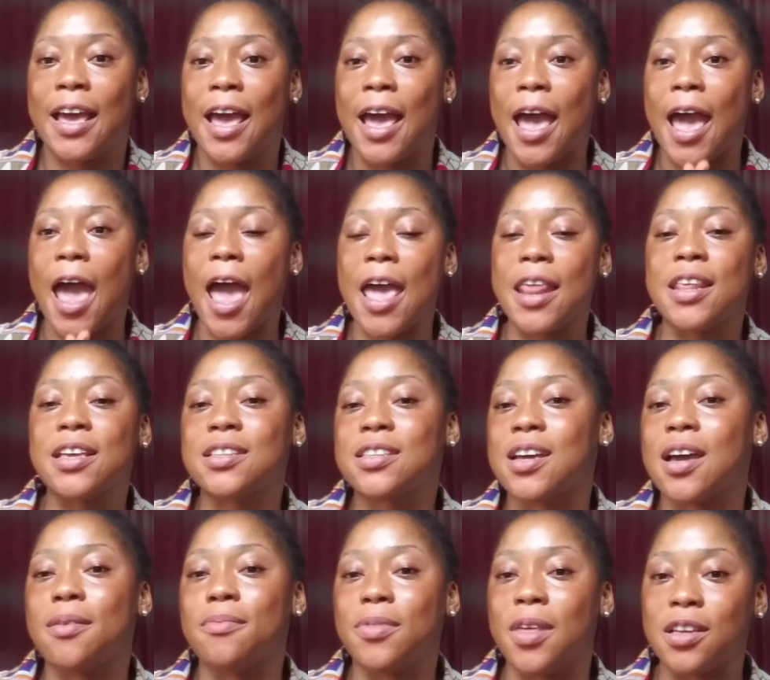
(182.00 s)

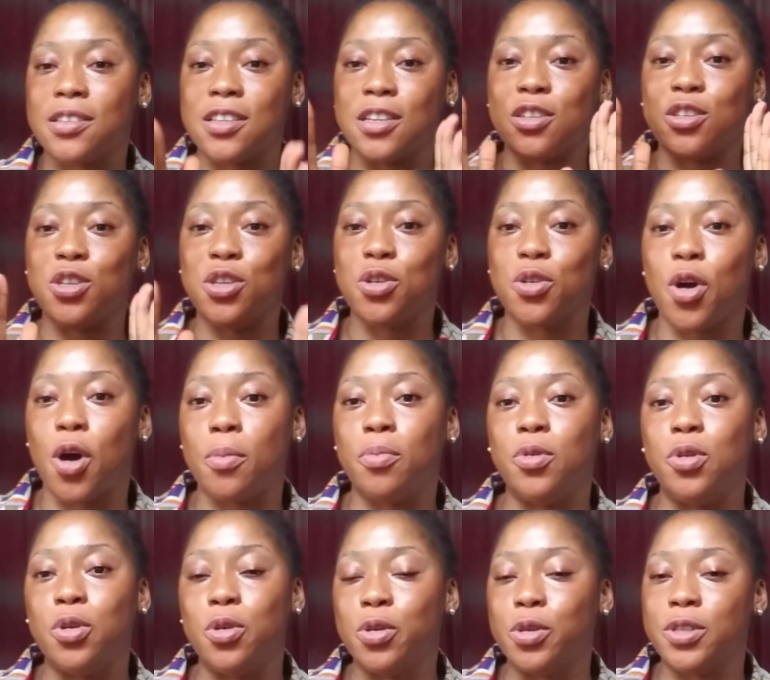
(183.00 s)
anytime there's a new
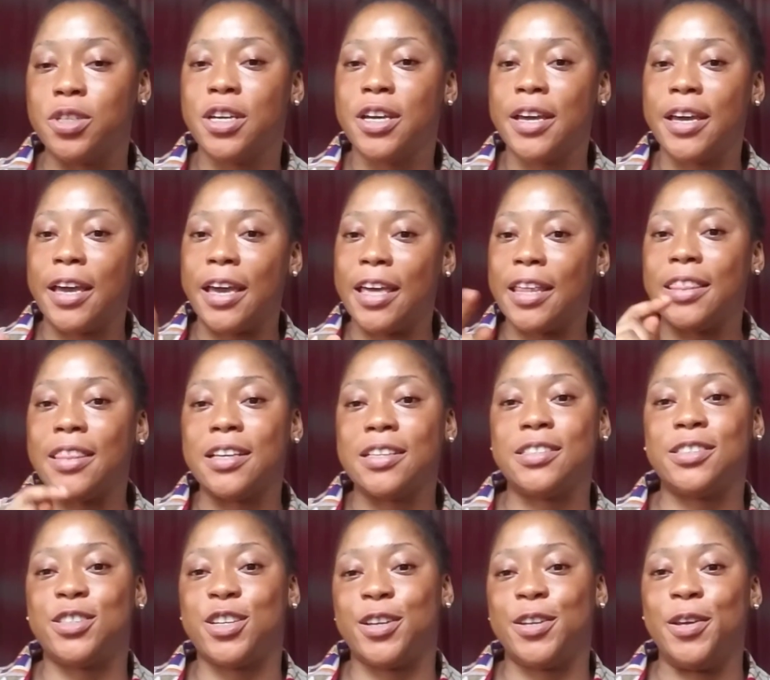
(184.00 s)
upload in this
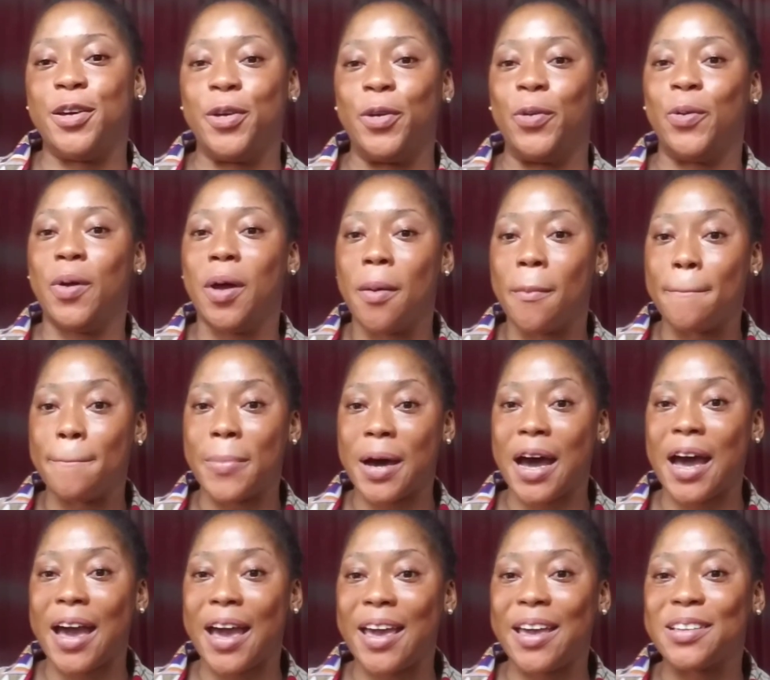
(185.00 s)
channel.
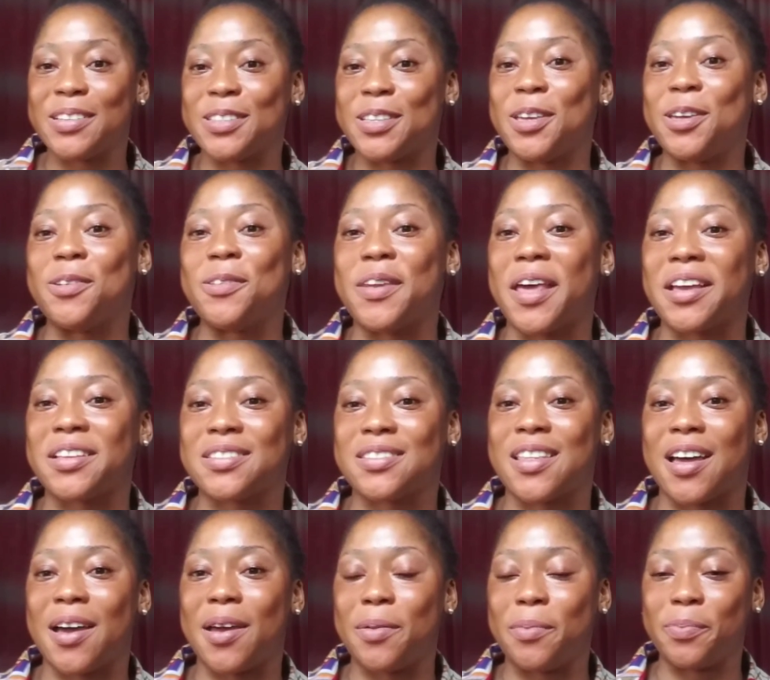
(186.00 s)
Bye. See you next
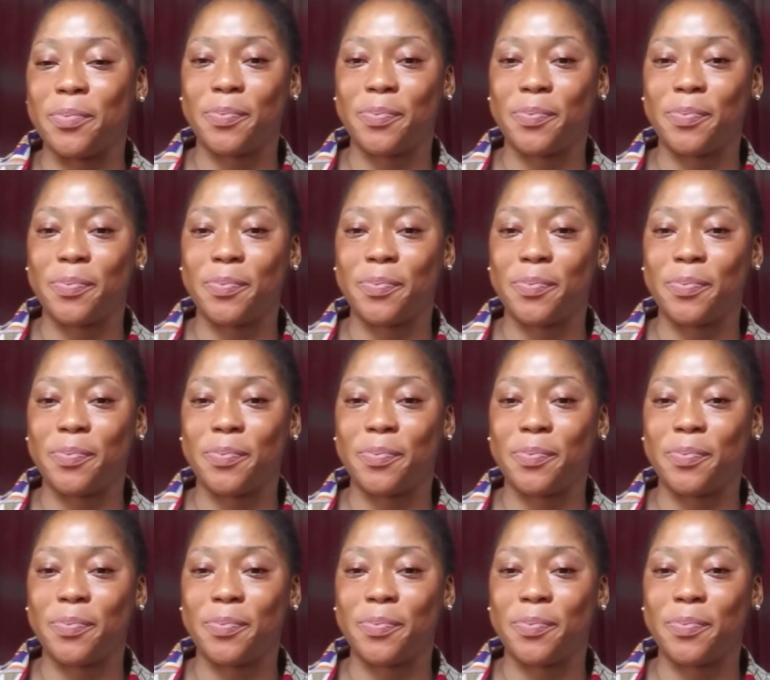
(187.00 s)
time.